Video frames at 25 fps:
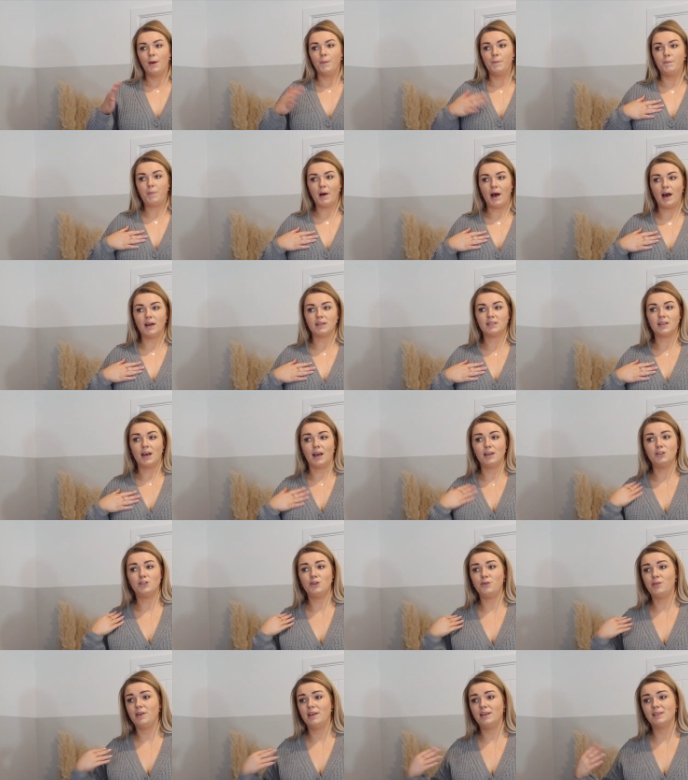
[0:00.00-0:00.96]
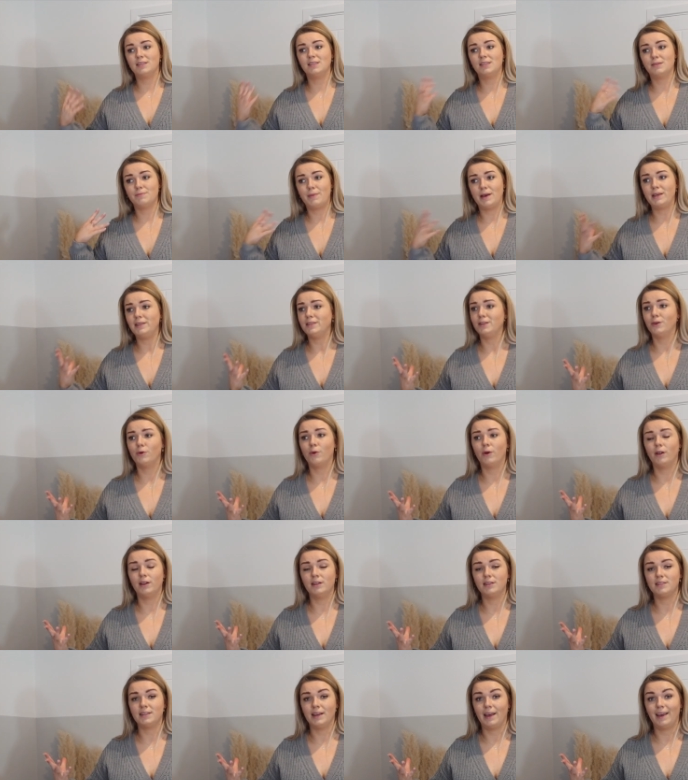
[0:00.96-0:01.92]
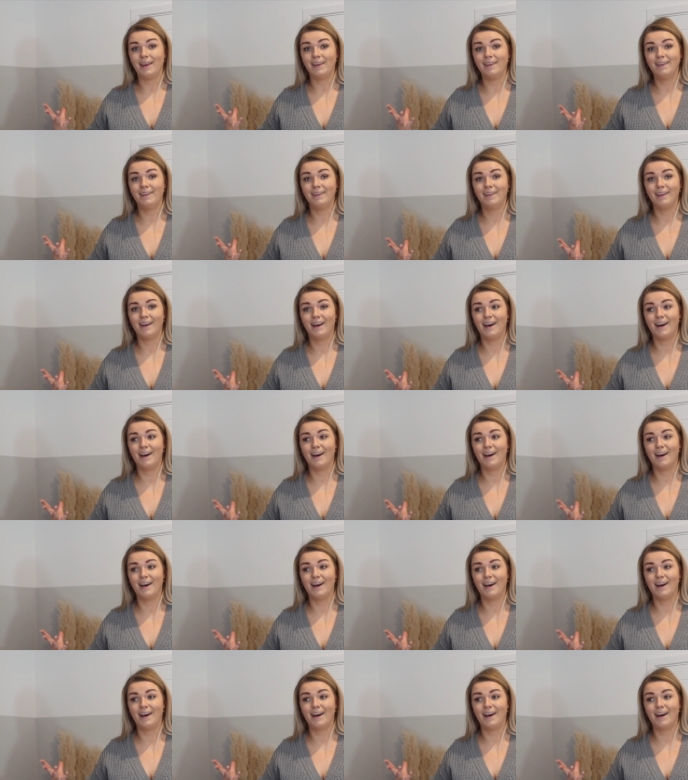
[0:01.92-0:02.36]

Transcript: but I do think this is amazing quality.